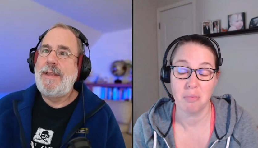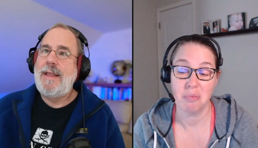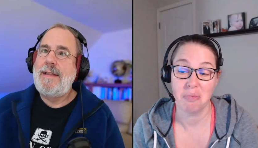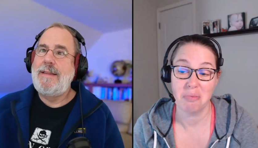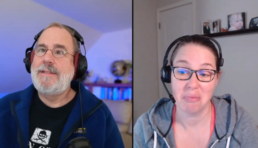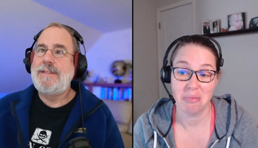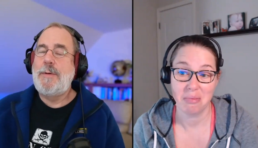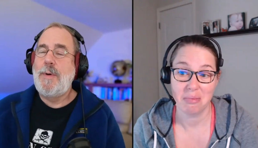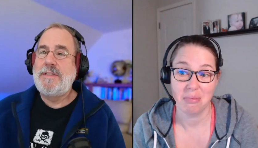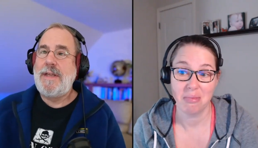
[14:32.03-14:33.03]
Speaker 1: that the
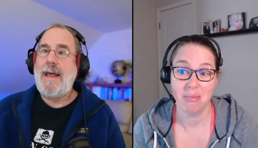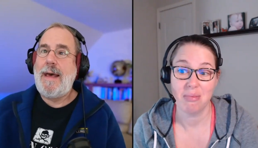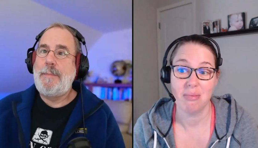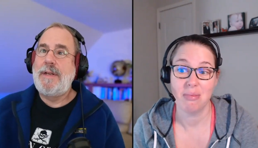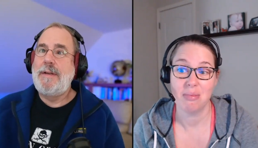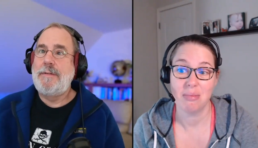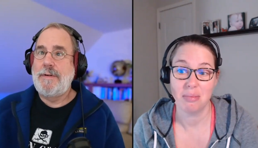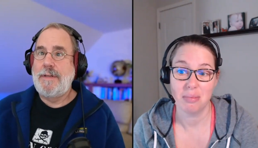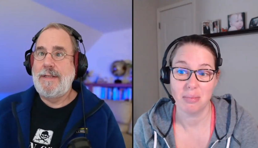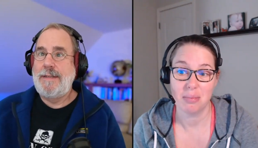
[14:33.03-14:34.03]
sequence had happened
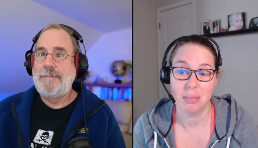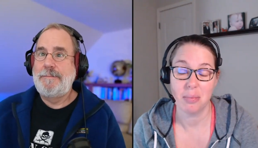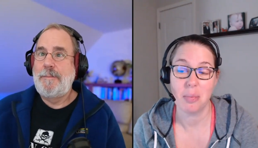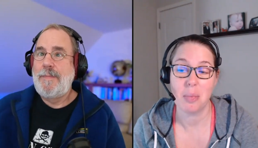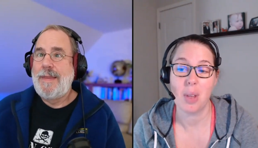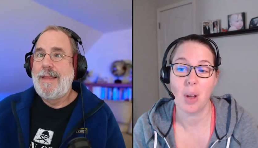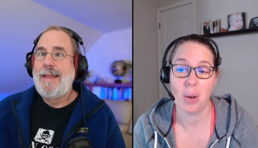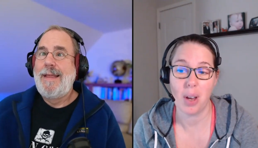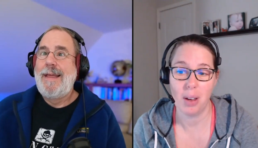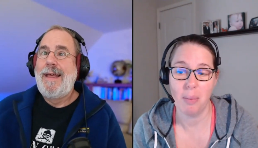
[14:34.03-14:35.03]
differently.
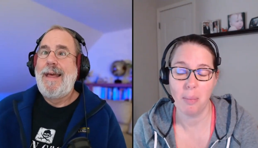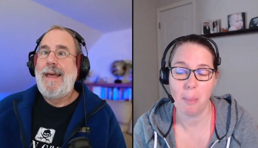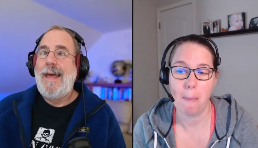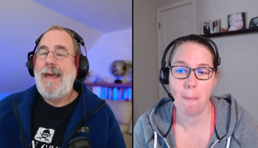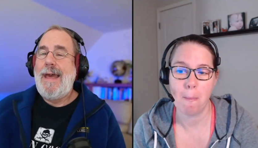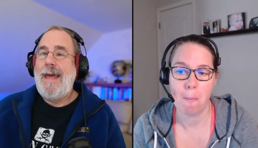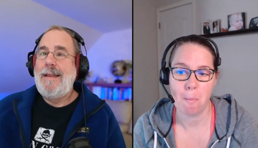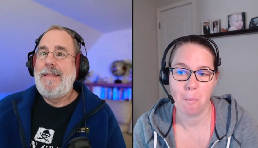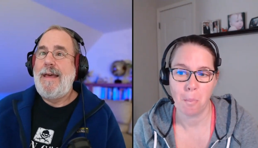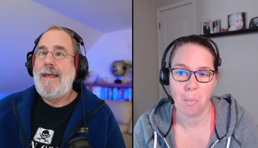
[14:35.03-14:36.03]
Okay.
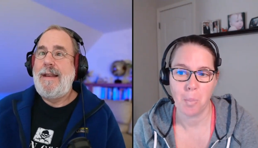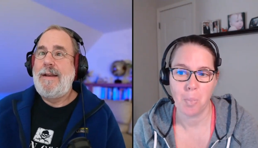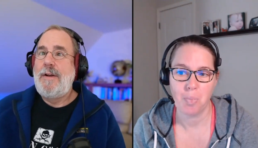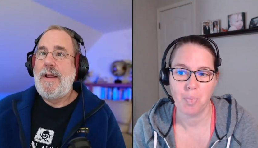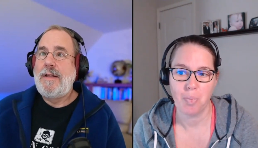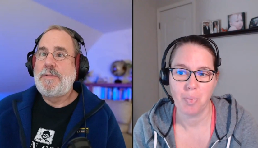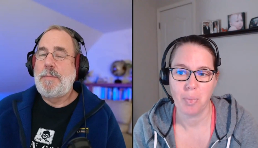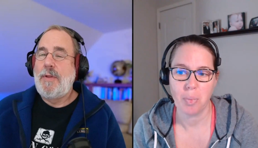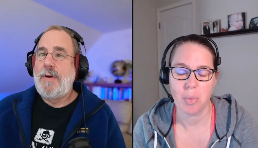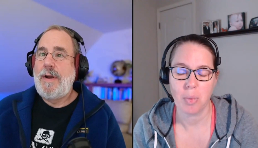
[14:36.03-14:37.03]
And that Internet
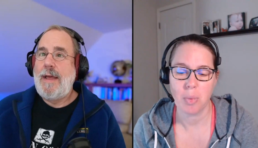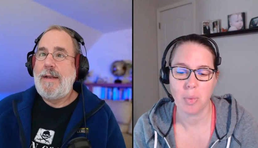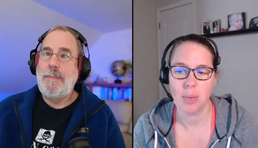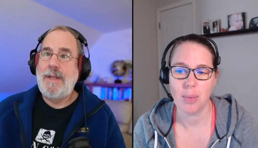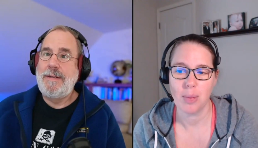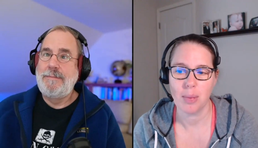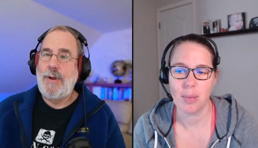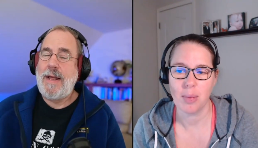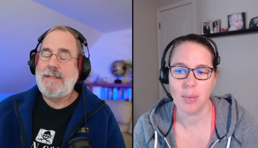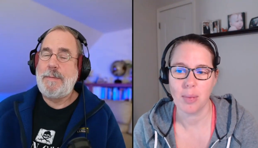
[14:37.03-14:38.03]
Explorer had been
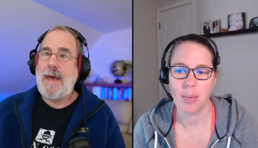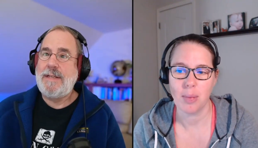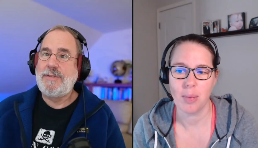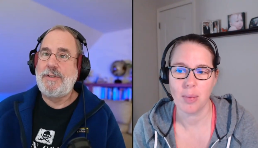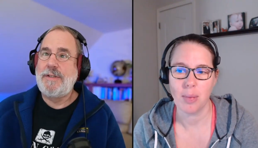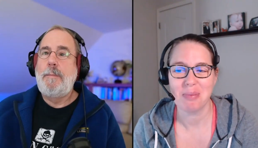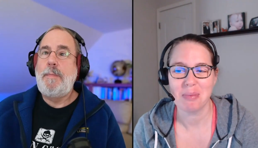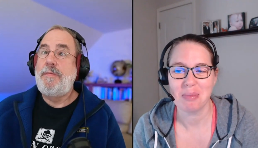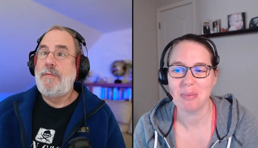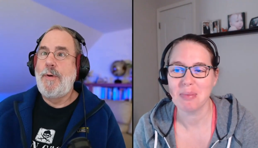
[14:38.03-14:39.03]
put out to pasture
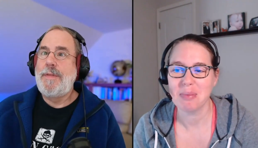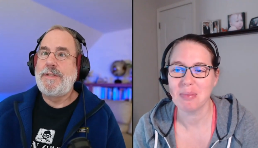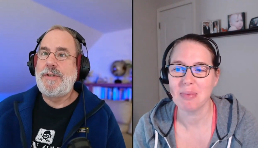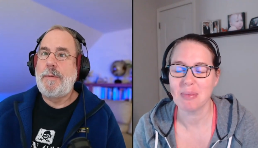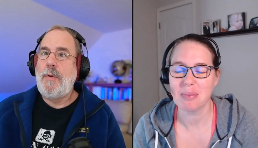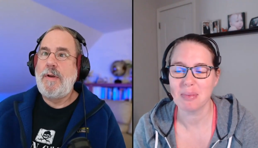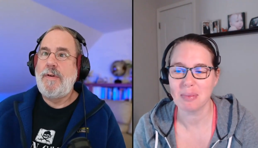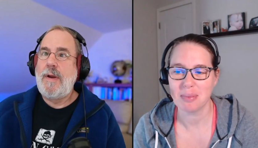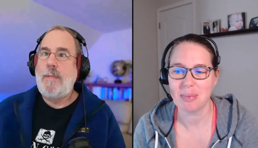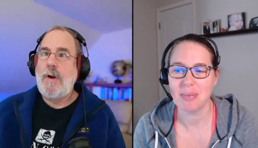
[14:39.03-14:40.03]
before the SharePoint
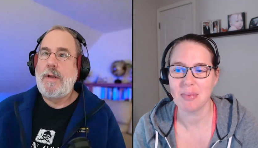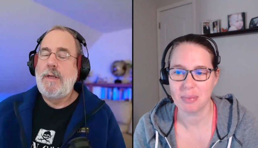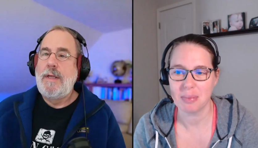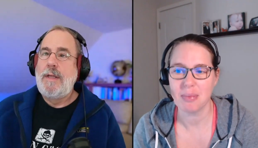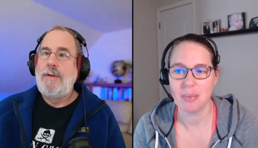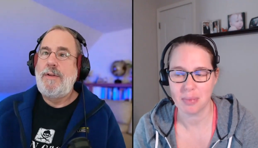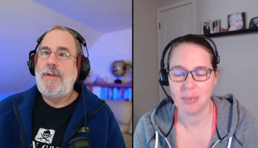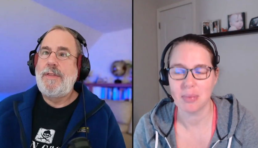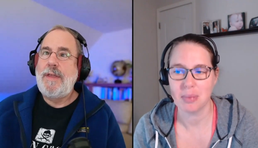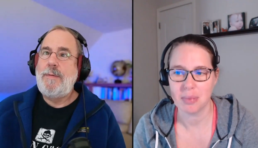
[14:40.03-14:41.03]
framework. Do you
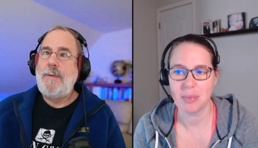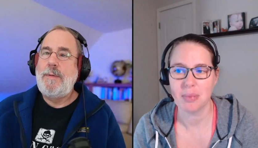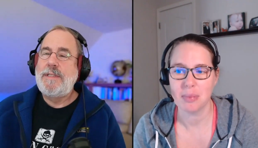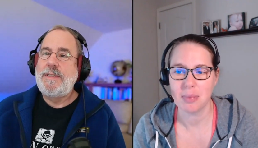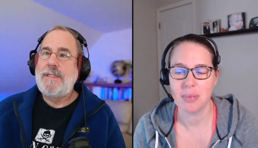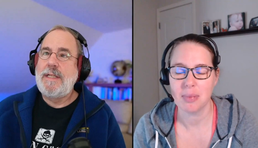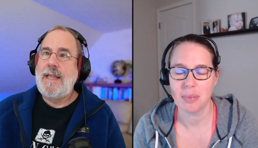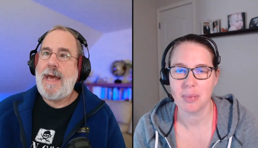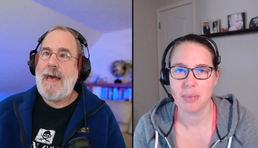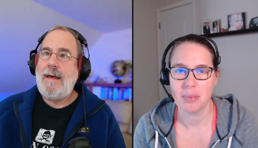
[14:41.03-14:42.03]
think we would still
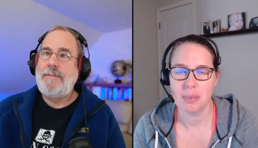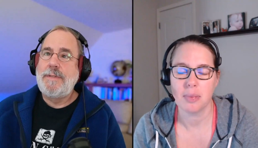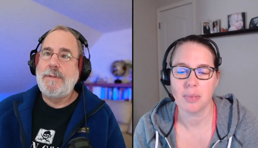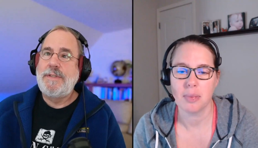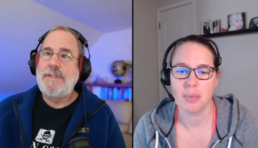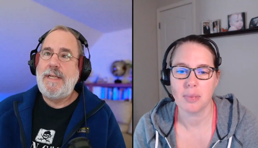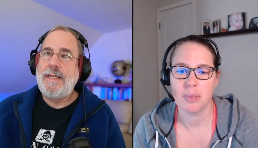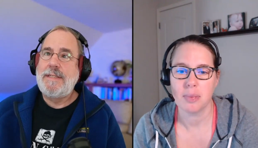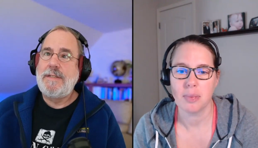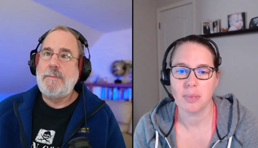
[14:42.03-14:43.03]
have those
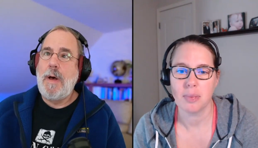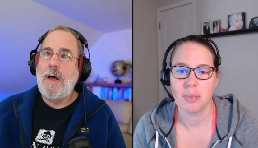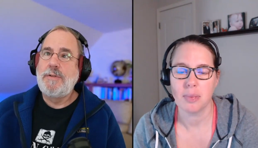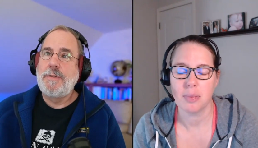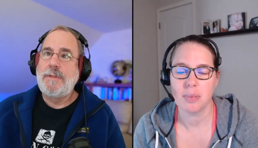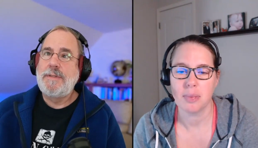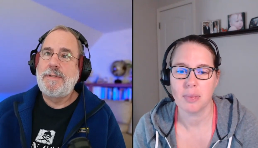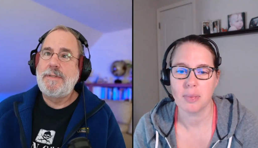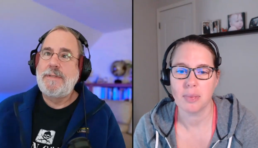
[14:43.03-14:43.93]
CSS modules